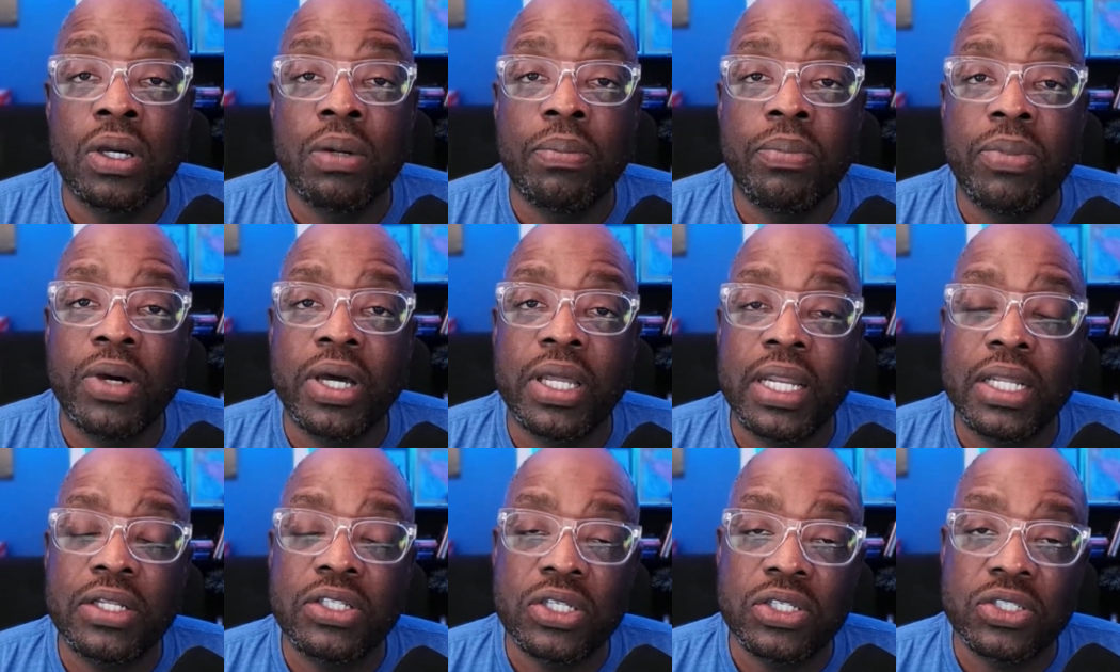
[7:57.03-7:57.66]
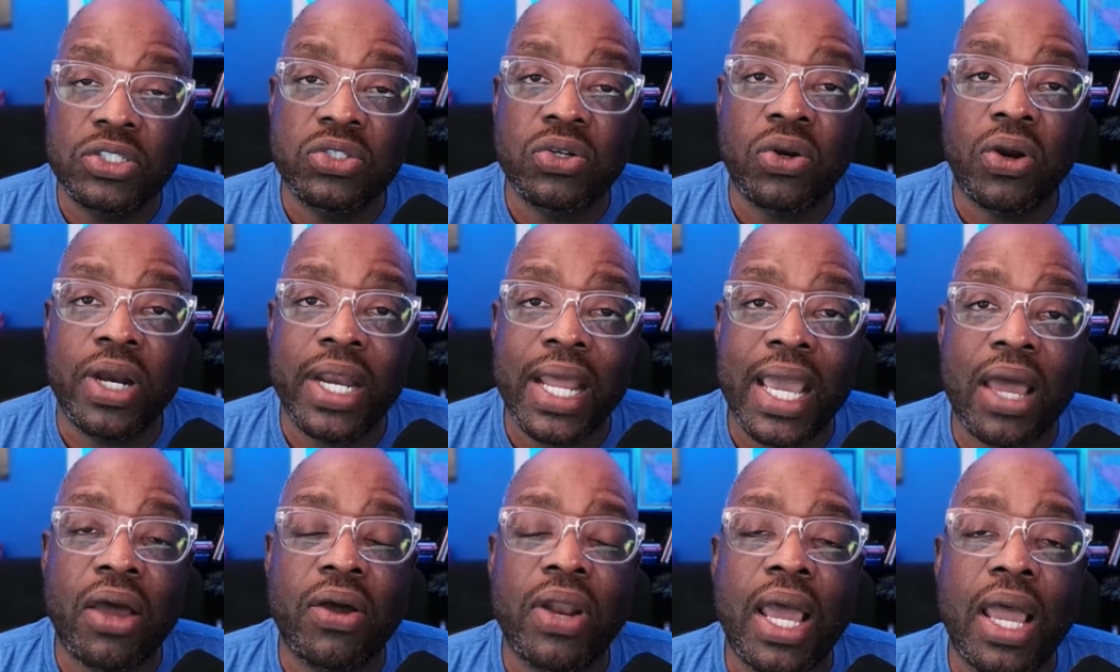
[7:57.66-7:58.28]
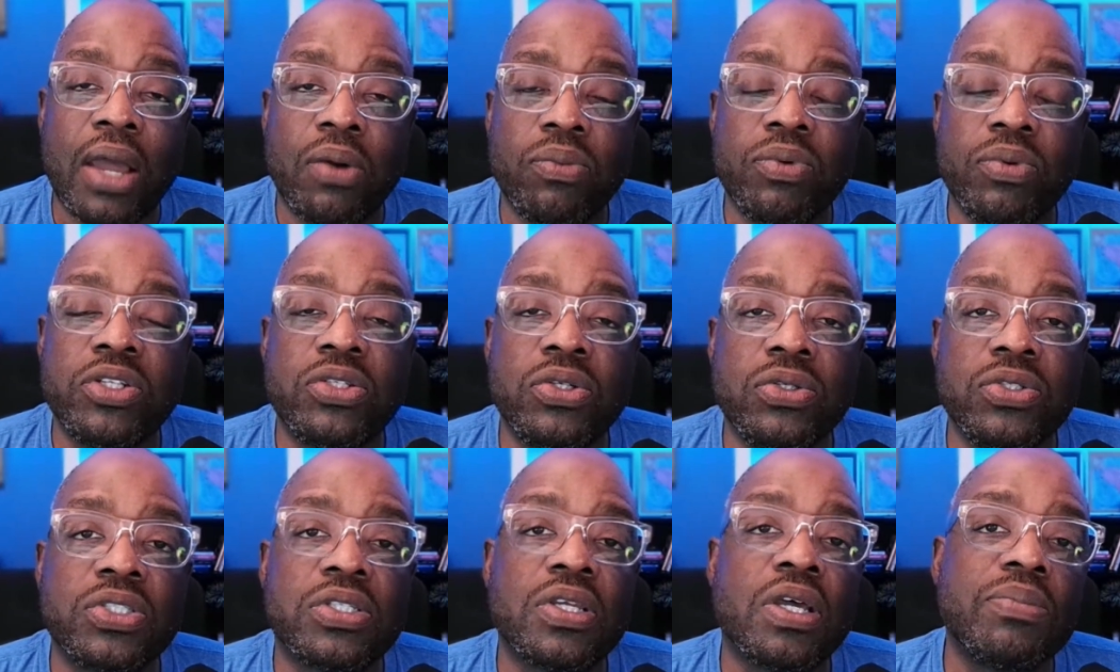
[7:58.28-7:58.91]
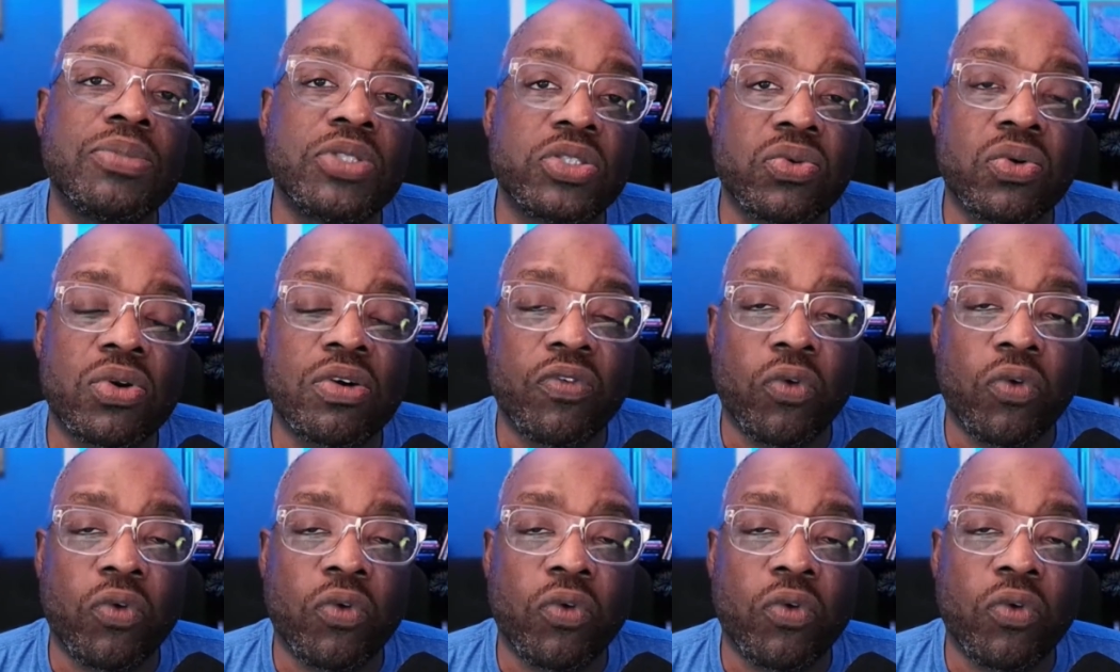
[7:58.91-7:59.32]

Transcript: But to start out, I would do some sort of